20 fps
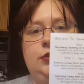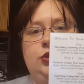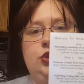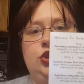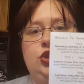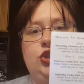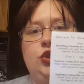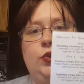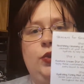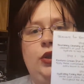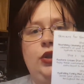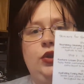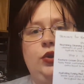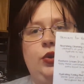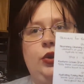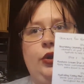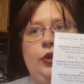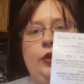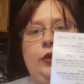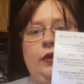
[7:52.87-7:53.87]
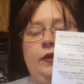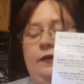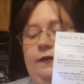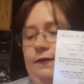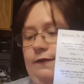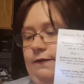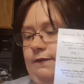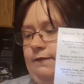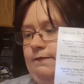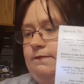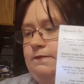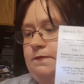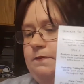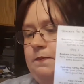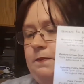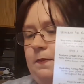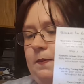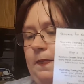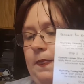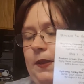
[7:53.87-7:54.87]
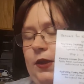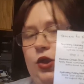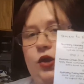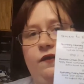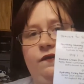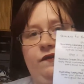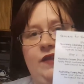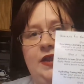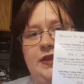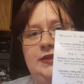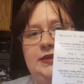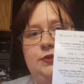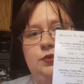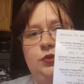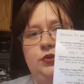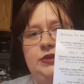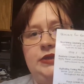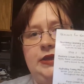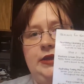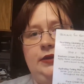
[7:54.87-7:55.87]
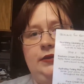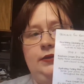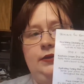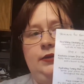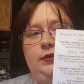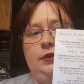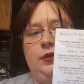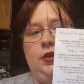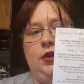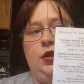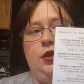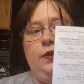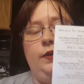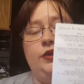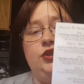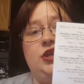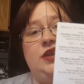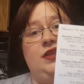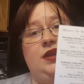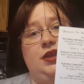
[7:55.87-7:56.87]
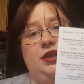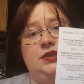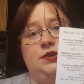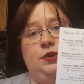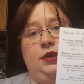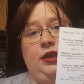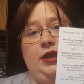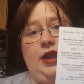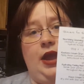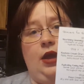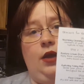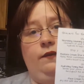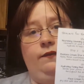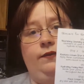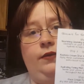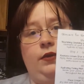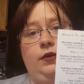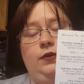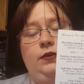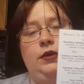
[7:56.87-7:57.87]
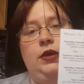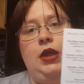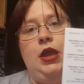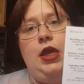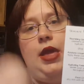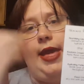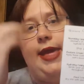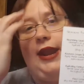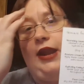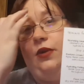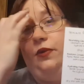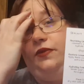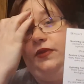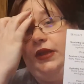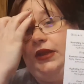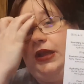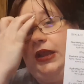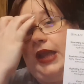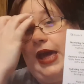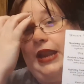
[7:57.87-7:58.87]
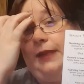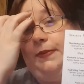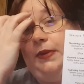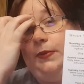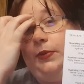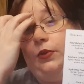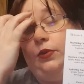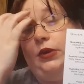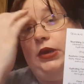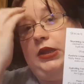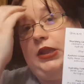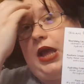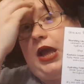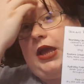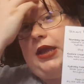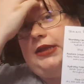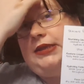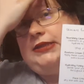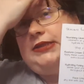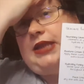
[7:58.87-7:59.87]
to do in your face routine, which I think is really helpful. And I don't think a lot of people realize